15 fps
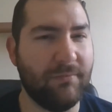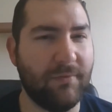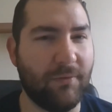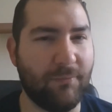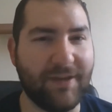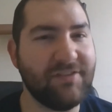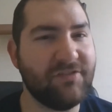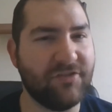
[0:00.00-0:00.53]

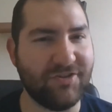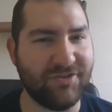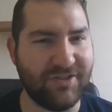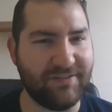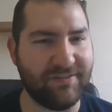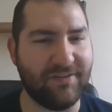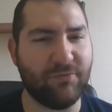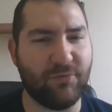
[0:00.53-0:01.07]
arrested
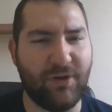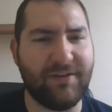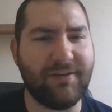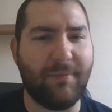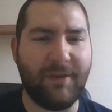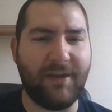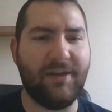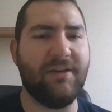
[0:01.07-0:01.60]
Jesus for any
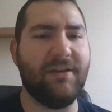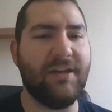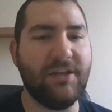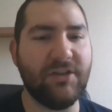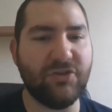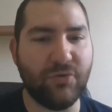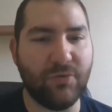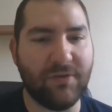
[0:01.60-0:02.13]
time. They didn't
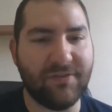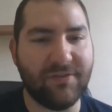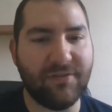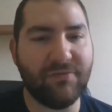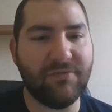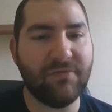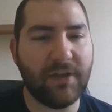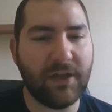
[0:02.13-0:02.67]
need Judas
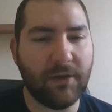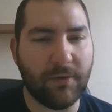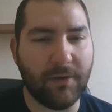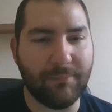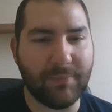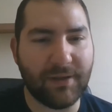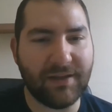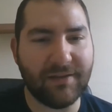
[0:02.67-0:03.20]
to finger
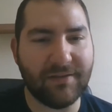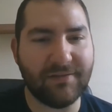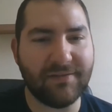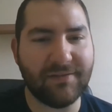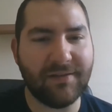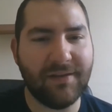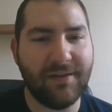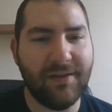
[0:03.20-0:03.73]
him
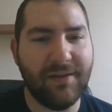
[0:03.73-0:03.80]
because,